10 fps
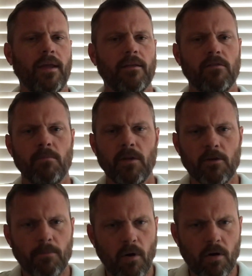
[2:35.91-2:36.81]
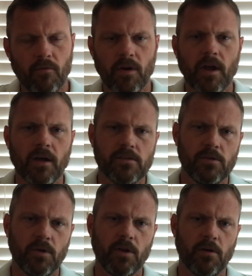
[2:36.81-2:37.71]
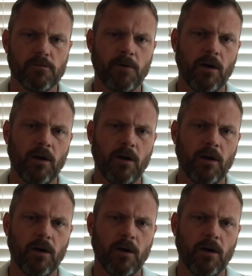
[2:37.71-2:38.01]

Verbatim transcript: and to be a part of what God's doing at Grace